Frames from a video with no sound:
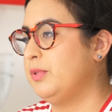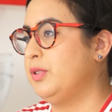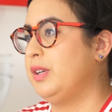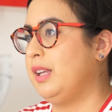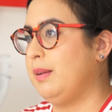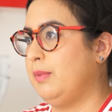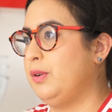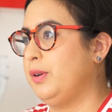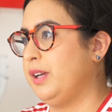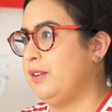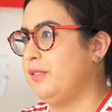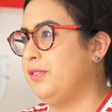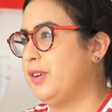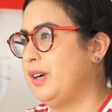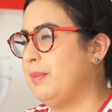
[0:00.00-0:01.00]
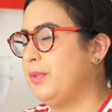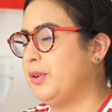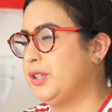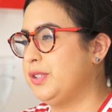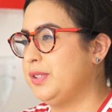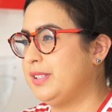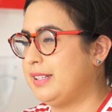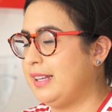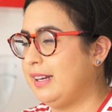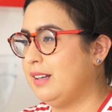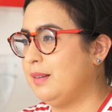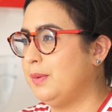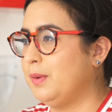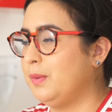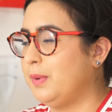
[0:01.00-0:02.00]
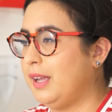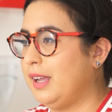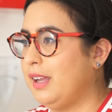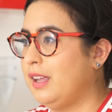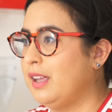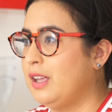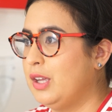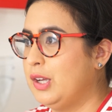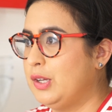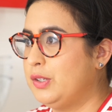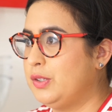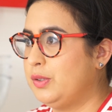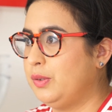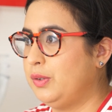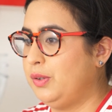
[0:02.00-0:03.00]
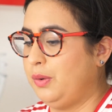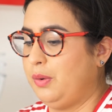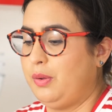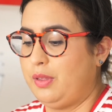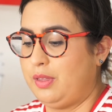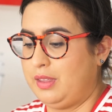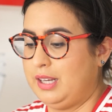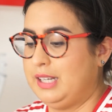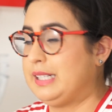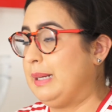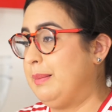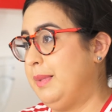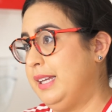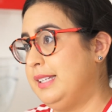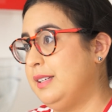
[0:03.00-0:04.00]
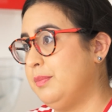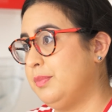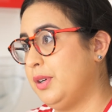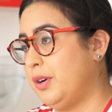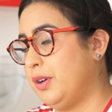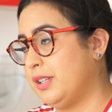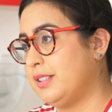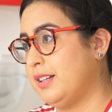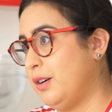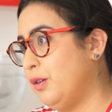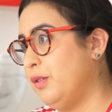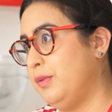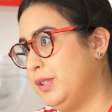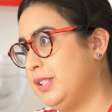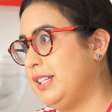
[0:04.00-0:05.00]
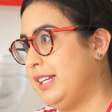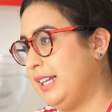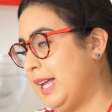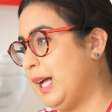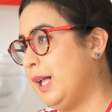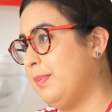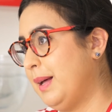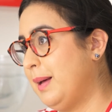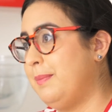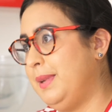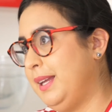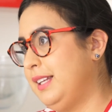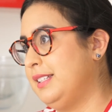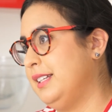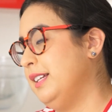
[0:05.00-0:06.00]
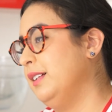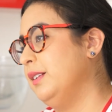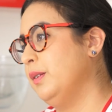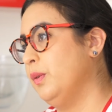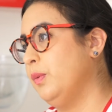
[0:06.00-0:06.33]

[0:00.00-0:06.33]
to keep looking for a more sustainable way to do these amazing products that obviously help a big deal